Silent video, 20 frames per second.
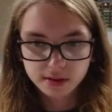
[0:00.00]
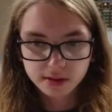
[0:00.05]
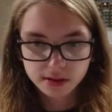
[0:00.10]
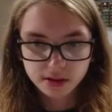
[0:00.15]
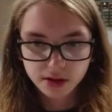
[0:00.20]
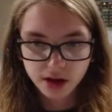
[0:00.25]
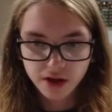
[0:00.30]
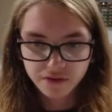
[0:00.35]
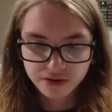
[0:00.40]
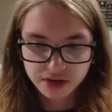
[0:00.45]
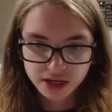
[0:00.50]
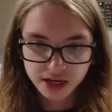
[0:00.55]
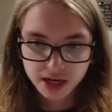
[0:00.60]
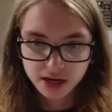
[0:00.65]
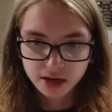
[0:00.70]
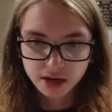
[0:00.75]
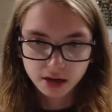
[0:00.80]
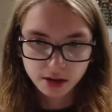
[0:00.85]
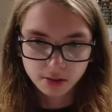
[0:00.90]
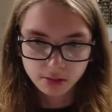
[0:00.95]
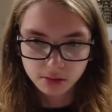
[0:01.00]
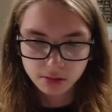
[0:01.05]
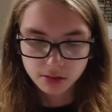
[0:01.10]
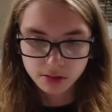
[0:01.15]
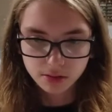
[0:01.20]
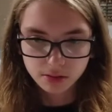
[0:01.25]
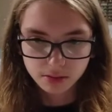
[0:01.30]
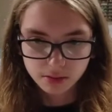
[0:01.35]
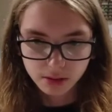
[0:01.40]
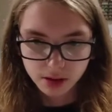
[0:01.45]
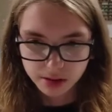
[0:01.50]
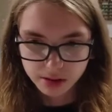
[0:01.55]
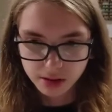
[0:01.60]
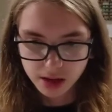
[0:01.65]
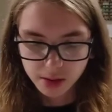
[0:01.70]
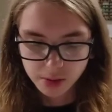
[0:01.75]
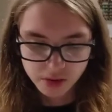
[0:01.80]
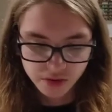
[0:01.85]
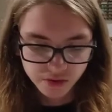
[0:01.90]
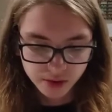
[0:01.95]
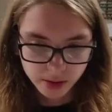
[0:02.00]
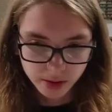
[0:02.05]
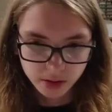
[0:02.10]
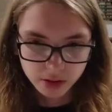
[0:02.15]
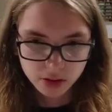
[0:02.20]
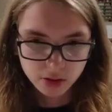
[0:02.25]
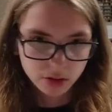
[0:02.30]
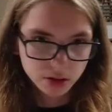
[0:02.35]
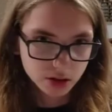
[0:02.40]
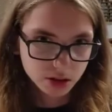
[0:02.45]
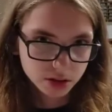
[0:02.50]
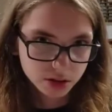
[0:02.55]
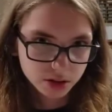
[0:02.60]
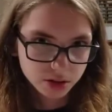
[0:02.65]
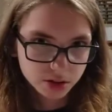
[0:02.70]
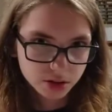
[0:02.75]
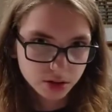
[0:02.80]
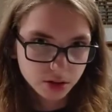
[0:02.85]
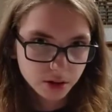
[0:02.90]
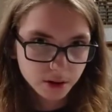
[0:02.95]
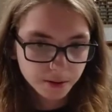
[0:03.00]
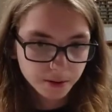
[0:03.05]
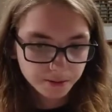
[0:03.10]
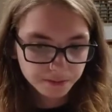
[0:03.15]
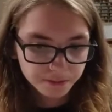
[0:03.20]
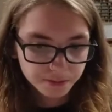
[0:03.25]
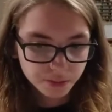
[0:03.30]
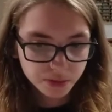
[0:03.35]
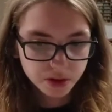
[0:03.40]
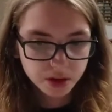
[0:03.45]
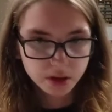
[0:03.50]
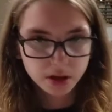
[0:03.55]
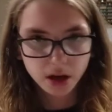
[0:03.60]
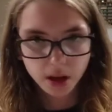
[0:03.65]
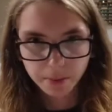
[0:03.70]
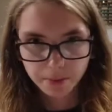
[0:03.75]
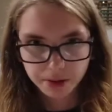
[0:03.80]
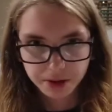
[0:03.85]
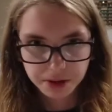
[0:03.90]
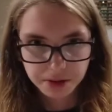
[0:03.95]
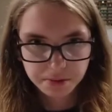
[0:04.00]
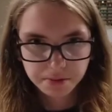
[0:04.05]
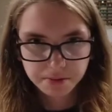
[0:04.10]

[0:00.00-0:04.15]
You have to get a saber from a certain company.